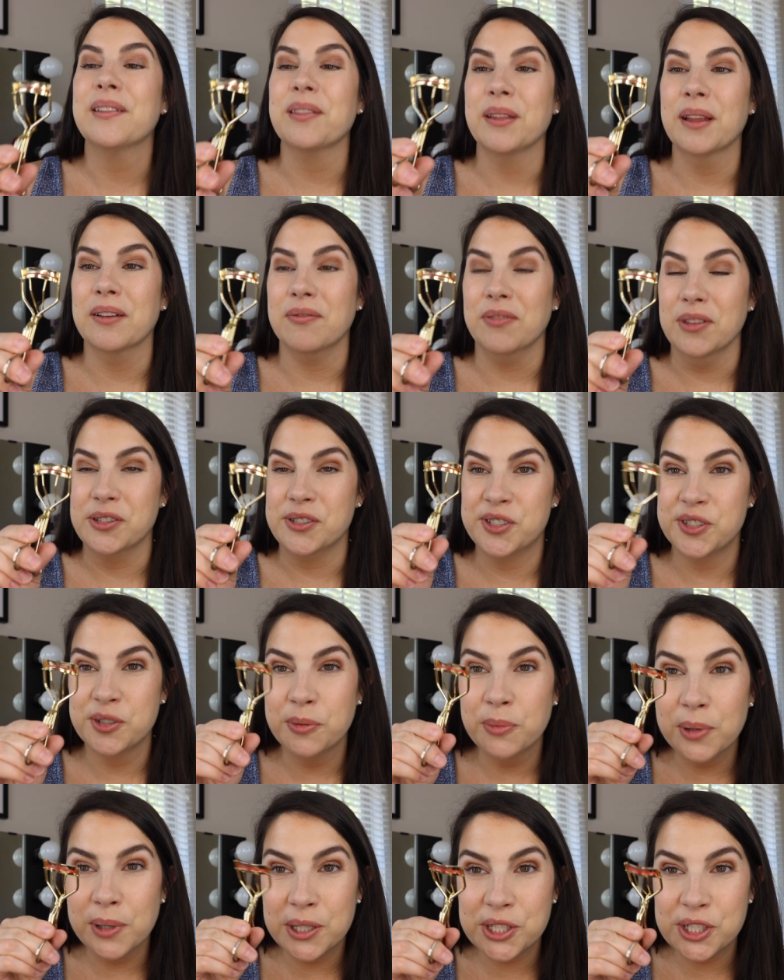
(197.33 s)
Love the
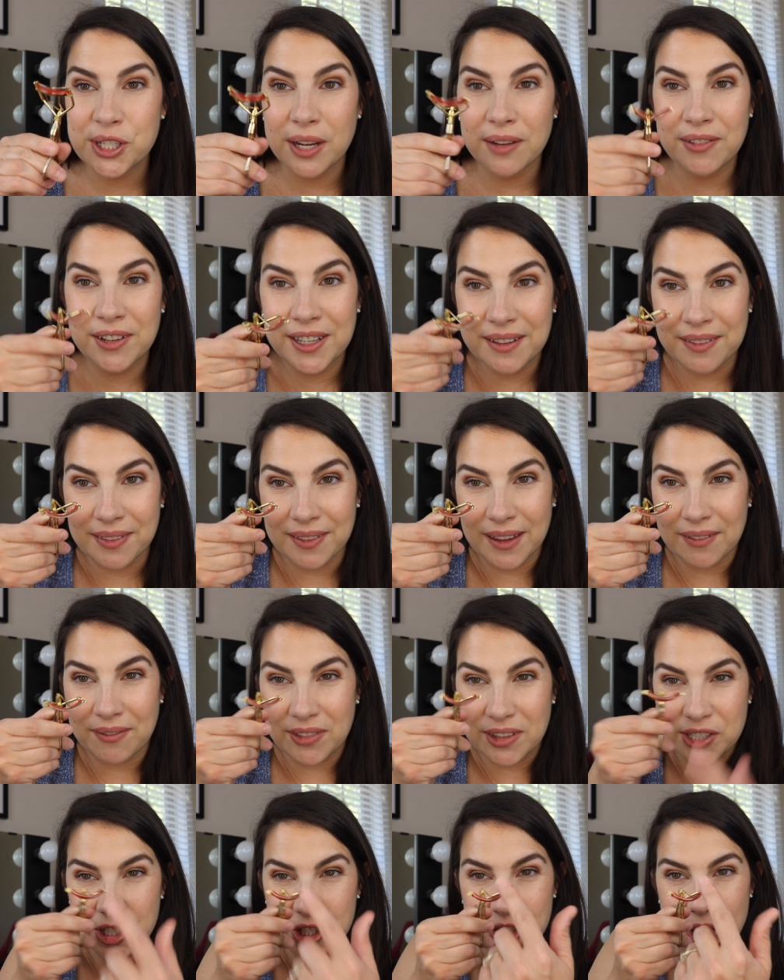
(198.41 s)
squish of it, love
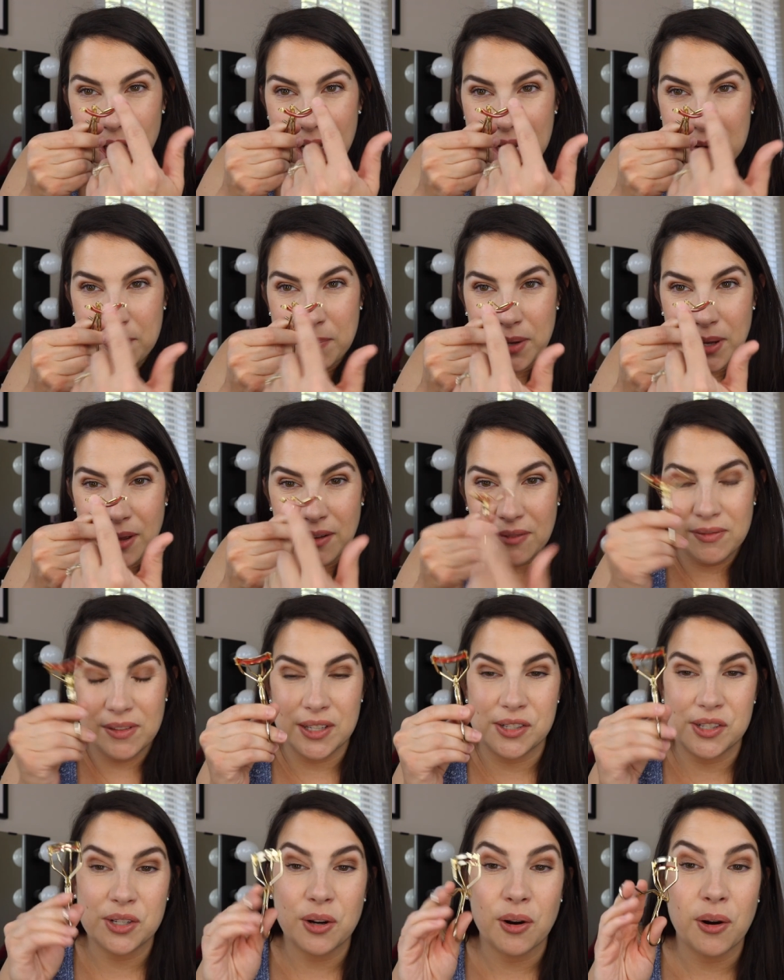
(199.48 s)
the shape of
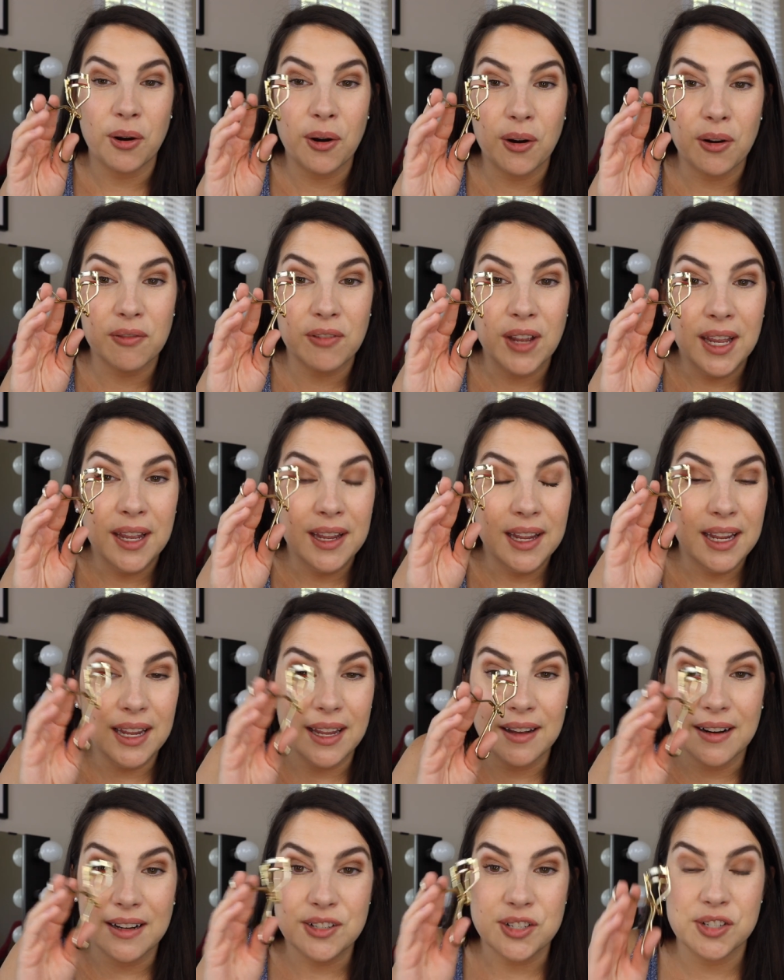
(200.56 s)
this curve,
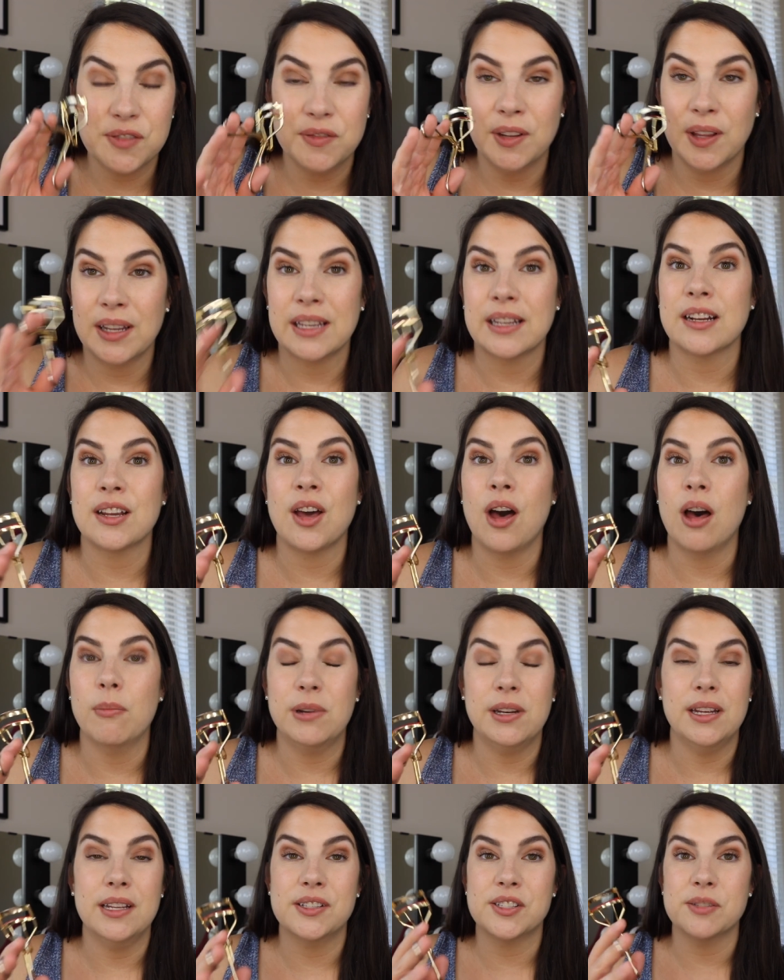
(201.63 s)
and I just feel like it
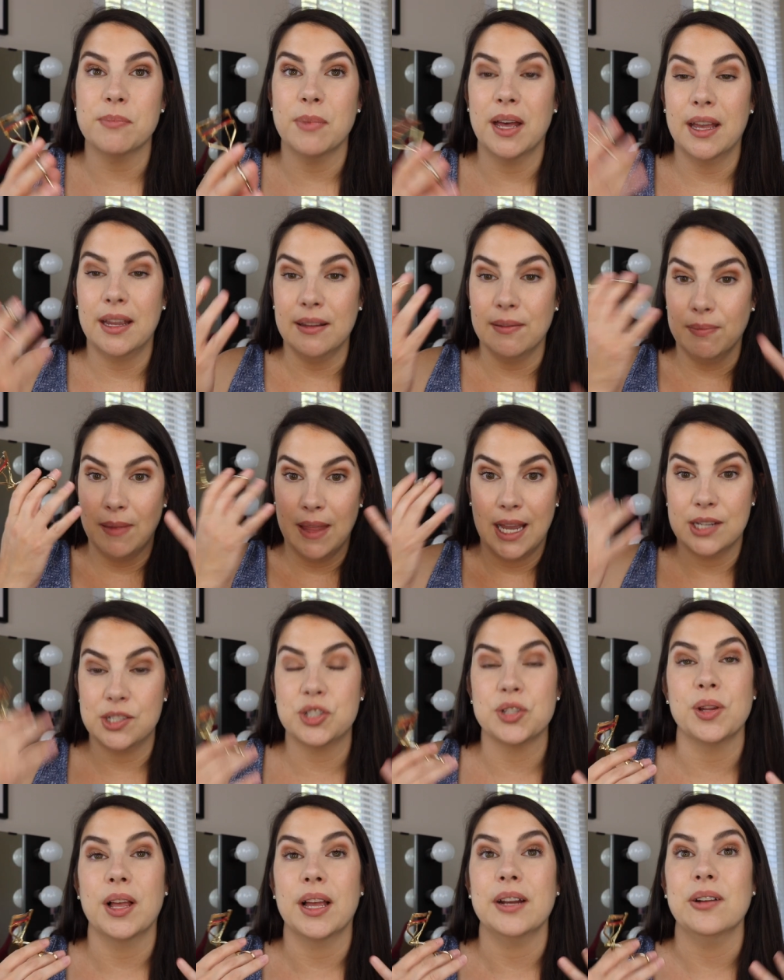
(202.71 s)
accommodates my
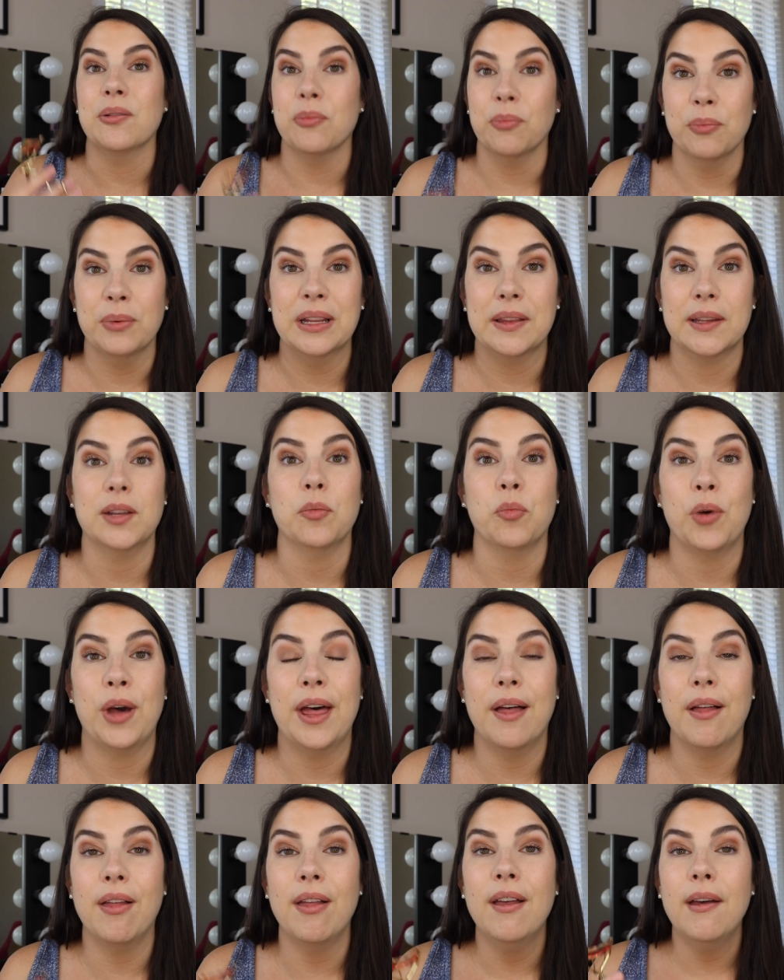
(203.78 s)
lash line really
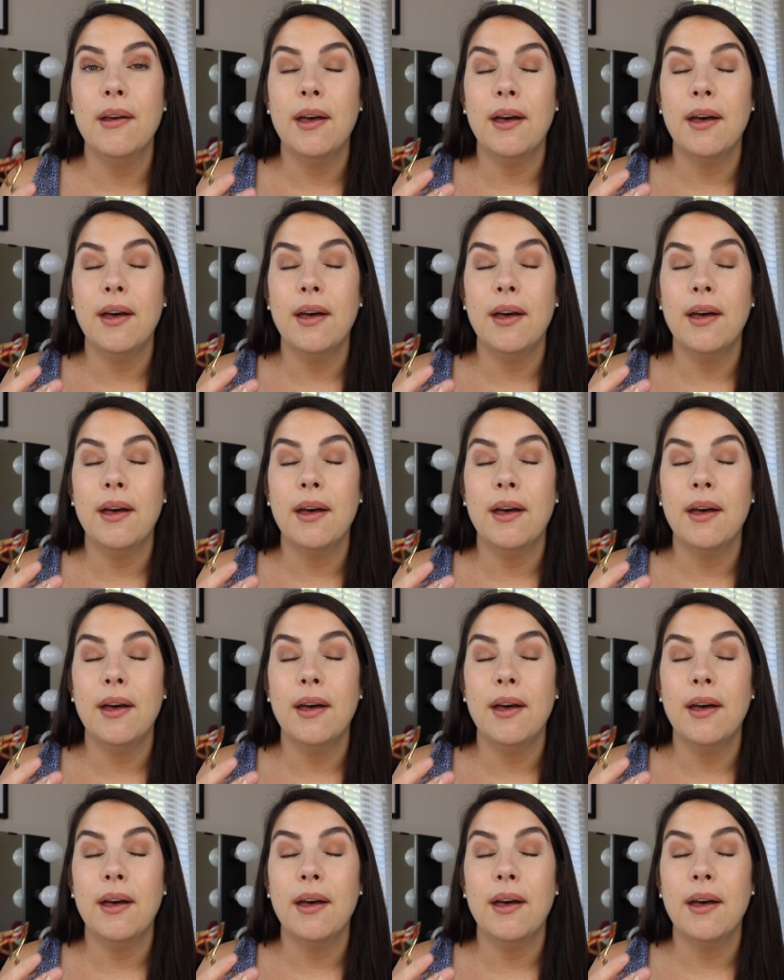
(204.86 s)
well.